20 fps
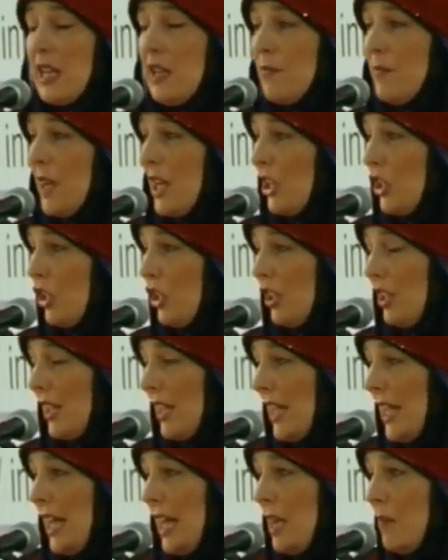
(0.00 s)
I
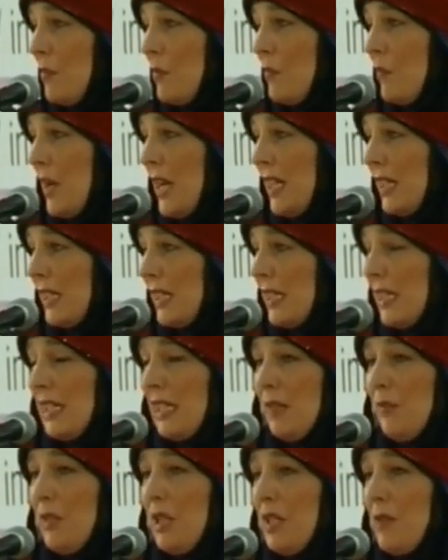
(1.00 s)
imagined the Khyber
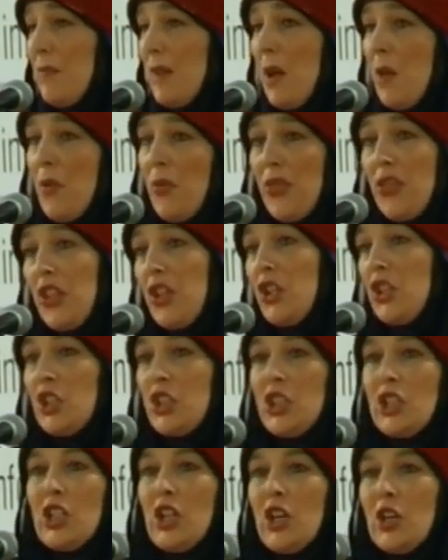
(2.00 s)
Pass to be about
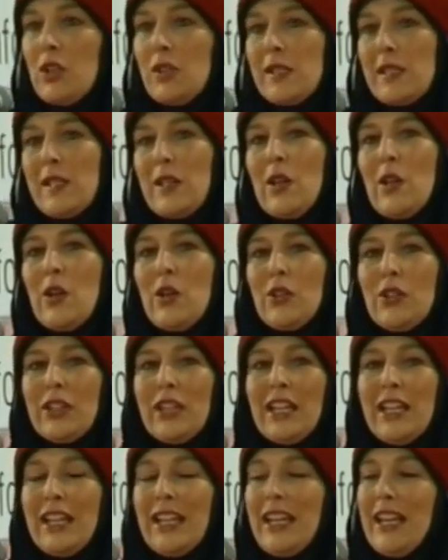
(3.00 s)
30 yards
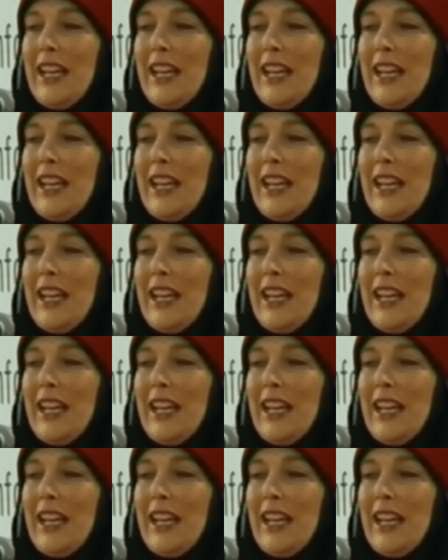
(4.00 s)
long.